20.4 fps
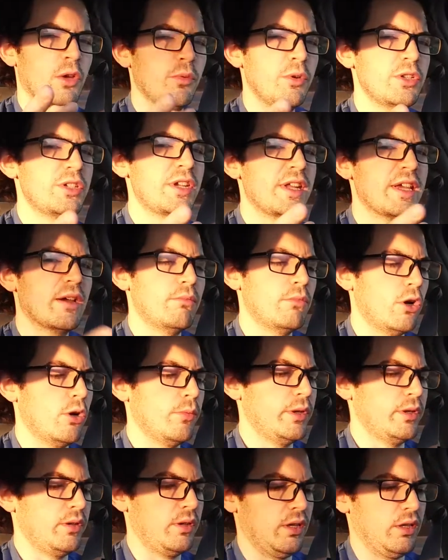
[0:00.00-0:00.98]
Can we just take a
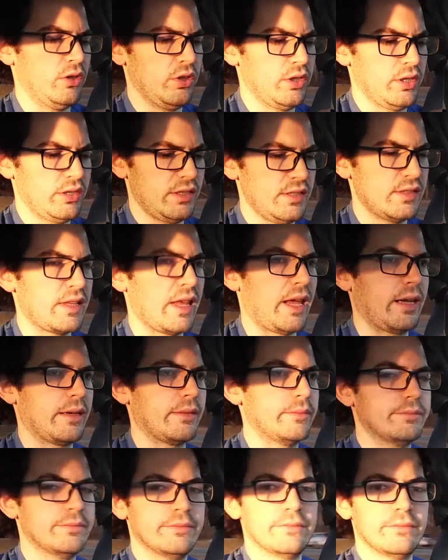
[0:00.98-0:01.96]
moment and look at these like
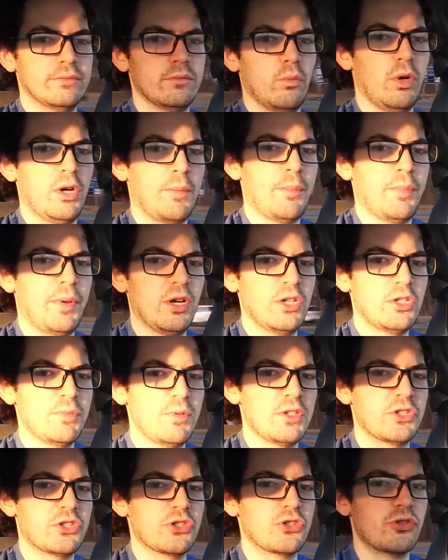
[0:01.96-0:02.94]
what appear to
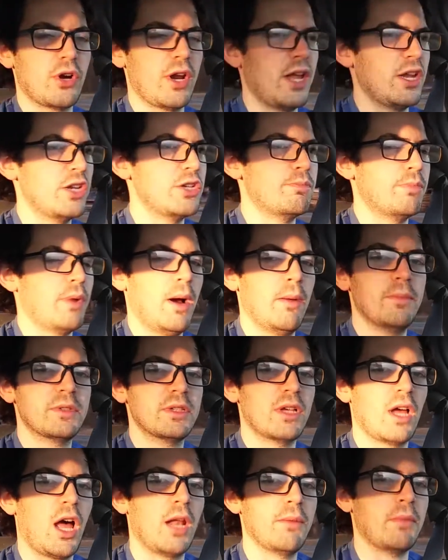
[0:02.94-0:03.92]
be strange
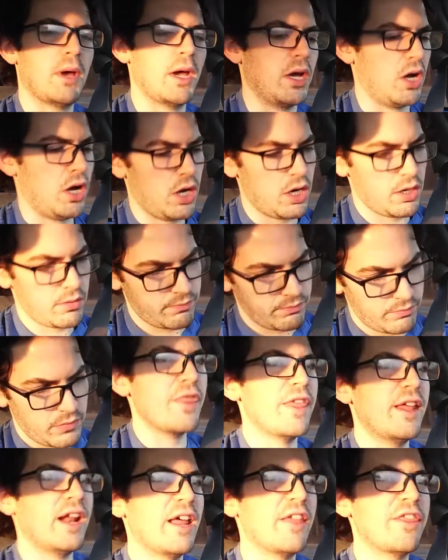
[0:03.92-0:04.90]
bumps on my arm
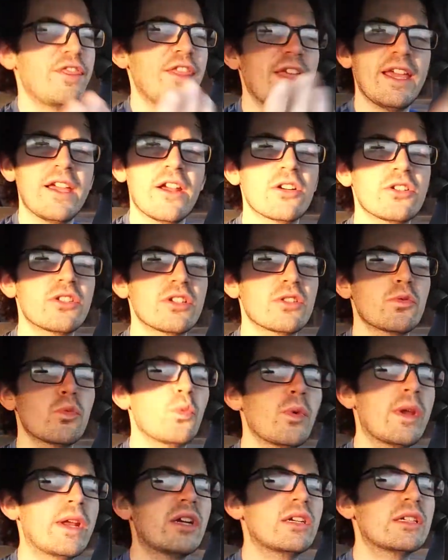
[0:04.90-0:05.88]
that I think are just
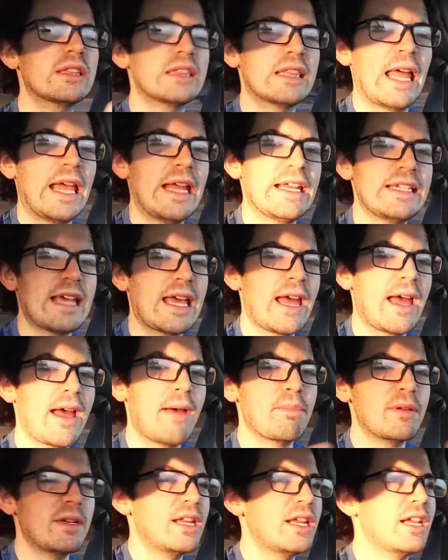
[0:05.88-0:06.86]
weird light
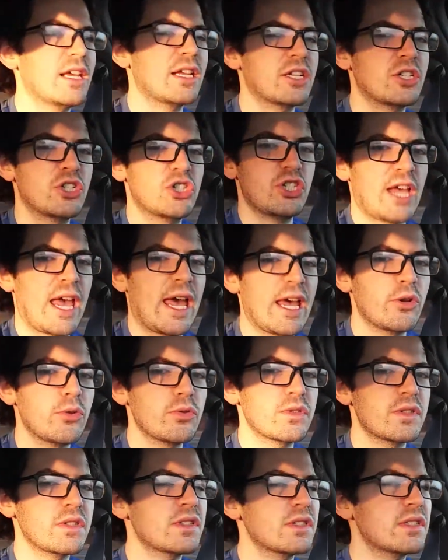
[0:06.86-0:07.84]
happening and
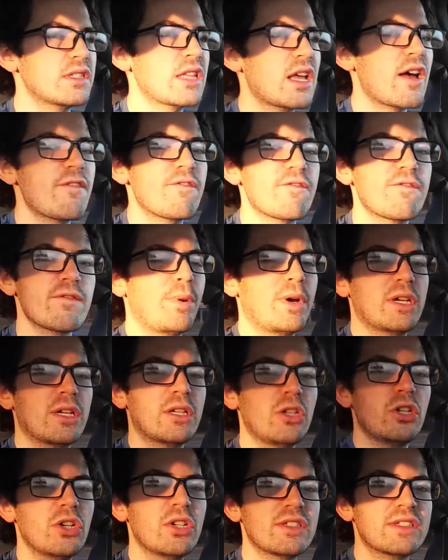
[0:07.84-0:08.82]
shadows and stuff, but it
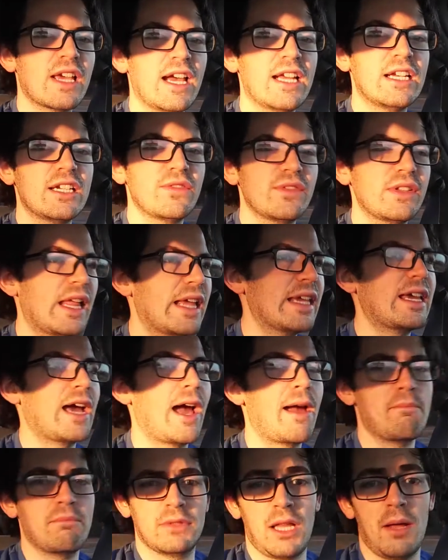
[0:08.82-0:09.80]
looks kind of like
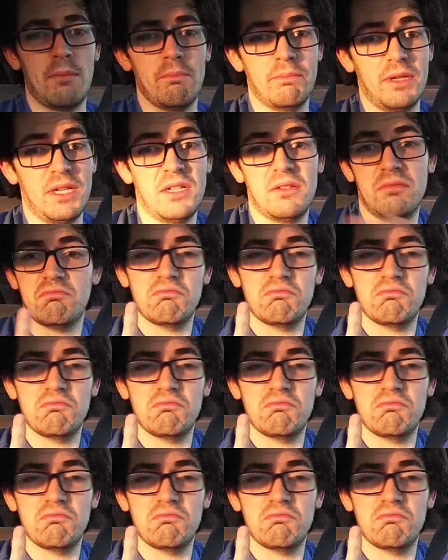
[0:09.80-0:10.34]
I'm lumpy.